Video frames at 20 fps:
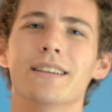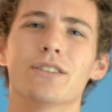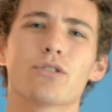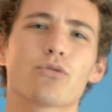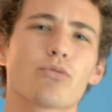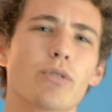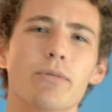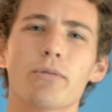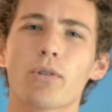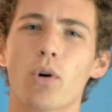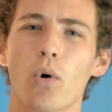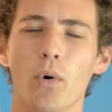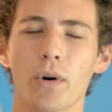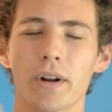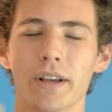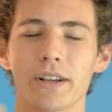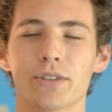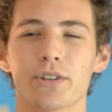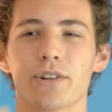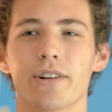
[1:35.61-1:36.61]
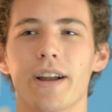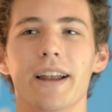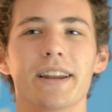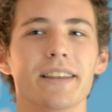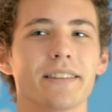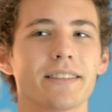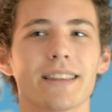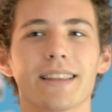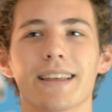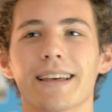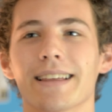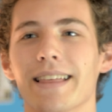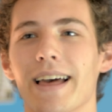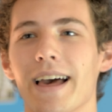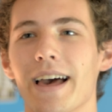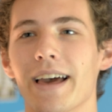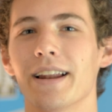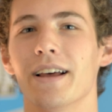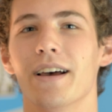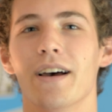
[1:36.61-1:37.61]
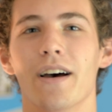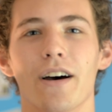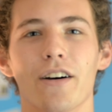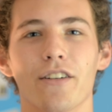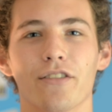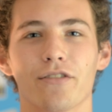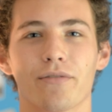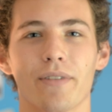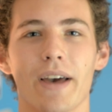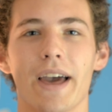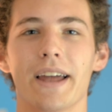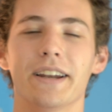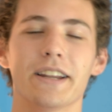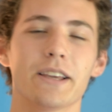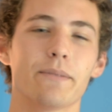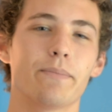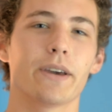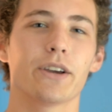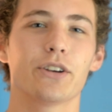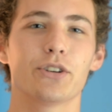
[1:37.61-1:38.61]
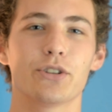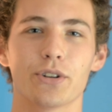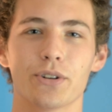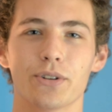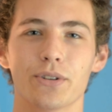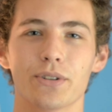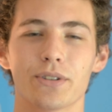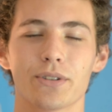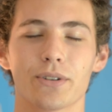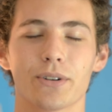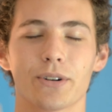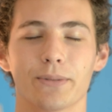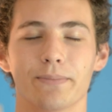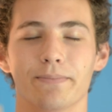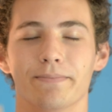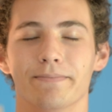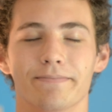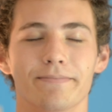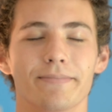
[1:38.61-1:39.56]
screen recordings or anything like that of editing pictures or